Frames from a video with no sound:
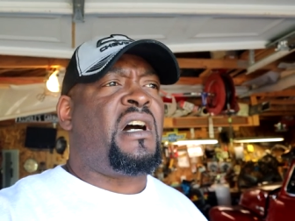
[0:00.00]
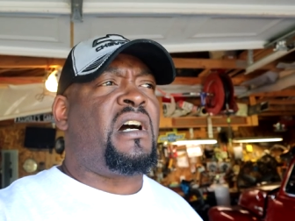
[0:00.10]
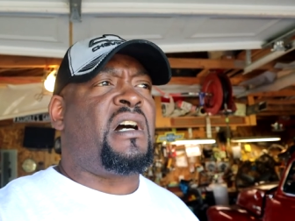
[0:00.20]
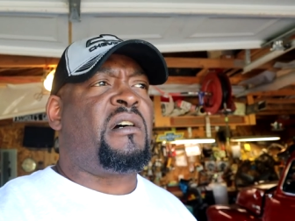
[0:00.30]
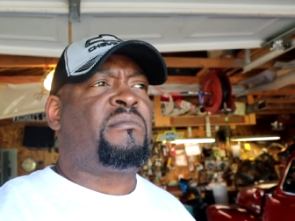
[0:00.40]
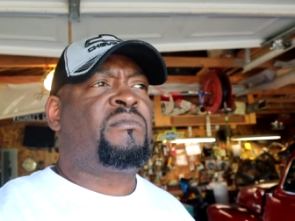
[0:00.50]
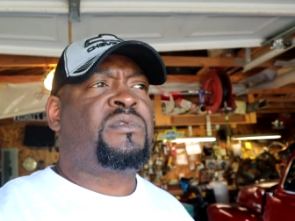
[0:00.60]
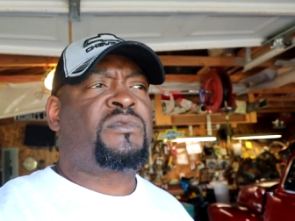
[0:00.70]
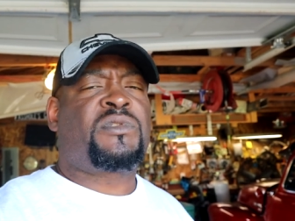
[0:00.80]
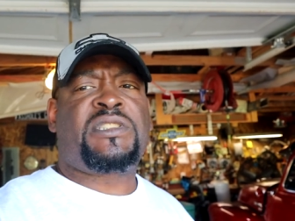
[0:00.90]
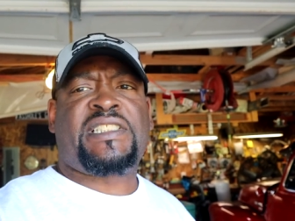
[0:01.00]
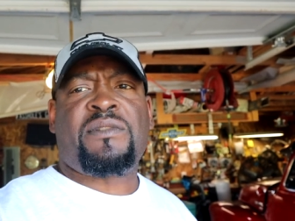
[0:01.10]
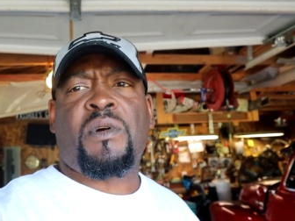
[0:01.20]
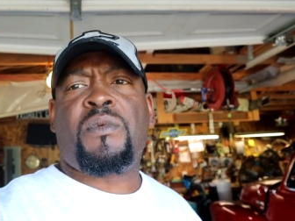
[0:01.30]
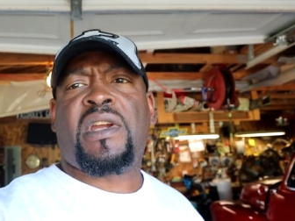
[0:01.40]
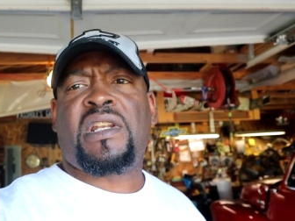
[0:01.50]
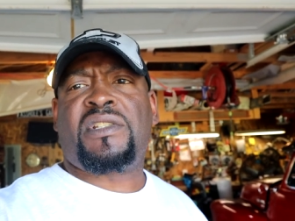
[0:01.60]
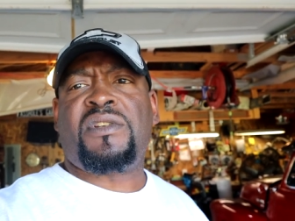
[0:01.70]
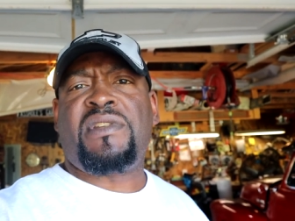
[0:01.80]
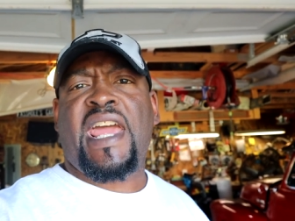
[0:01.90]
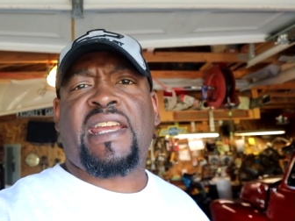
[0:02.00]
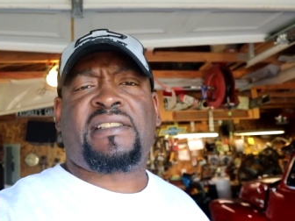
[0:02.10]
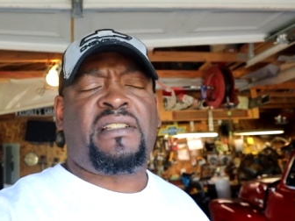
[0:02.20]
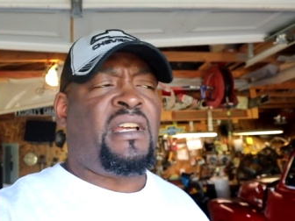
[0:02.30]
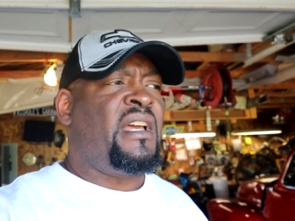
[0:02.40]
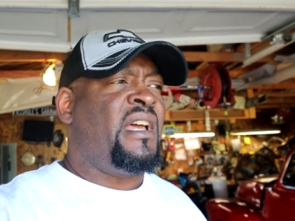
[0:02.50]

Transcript: Um, see what we're going to do next.